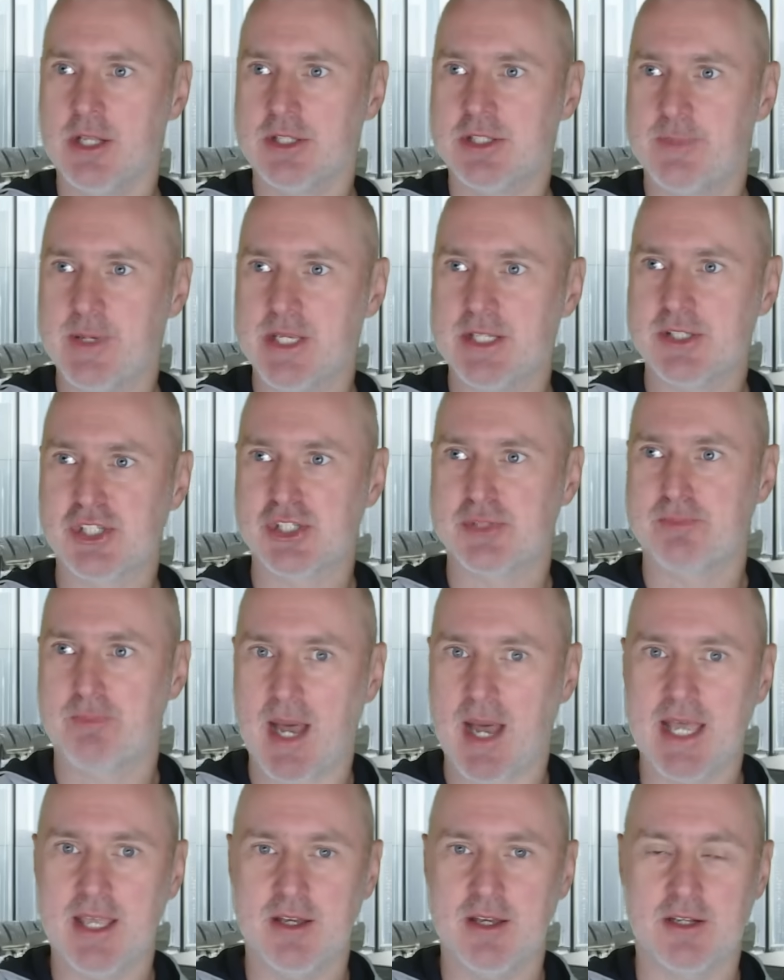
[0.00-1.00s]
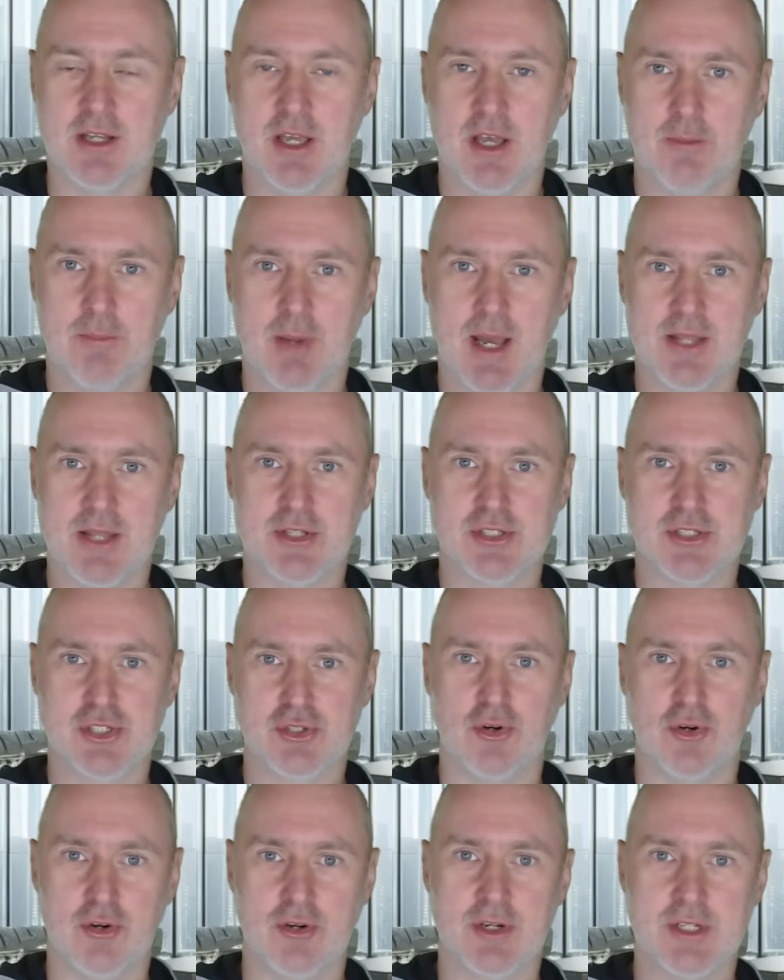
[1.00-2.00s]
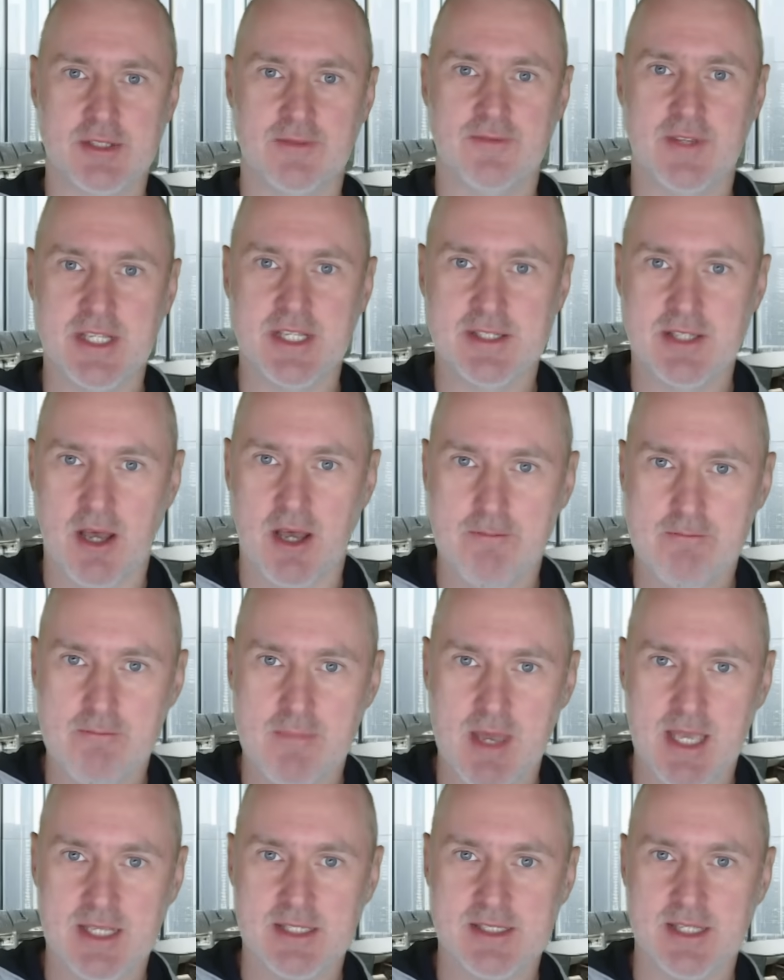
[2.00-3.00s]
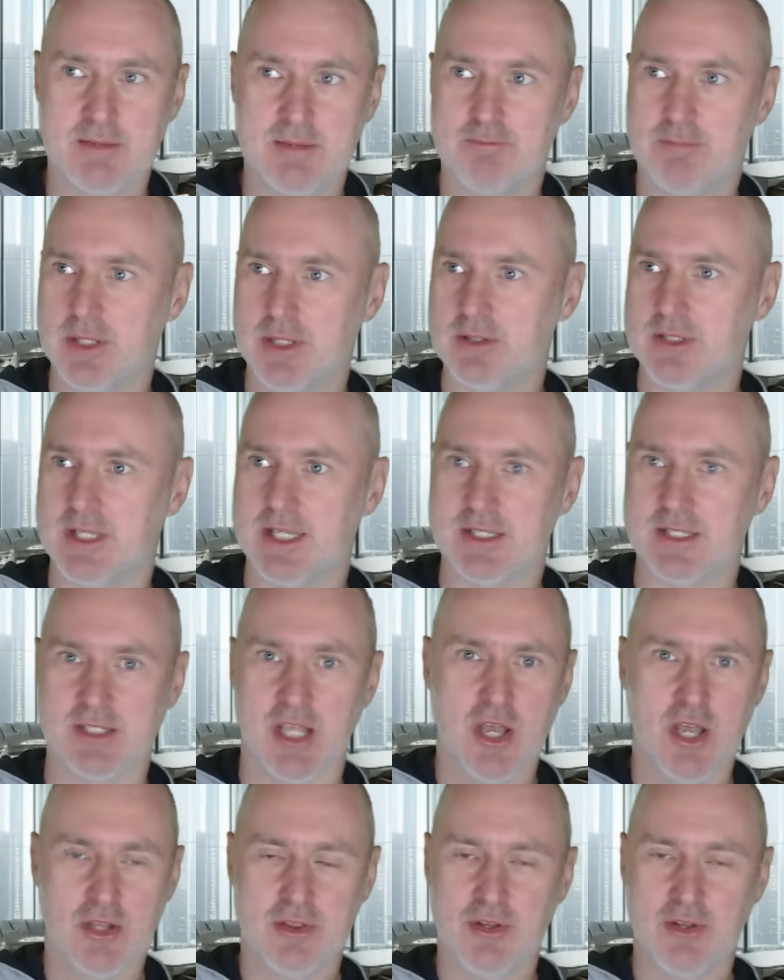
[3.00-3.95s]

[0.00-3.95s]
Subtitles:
to be inspired by the stories of these amazing buildings.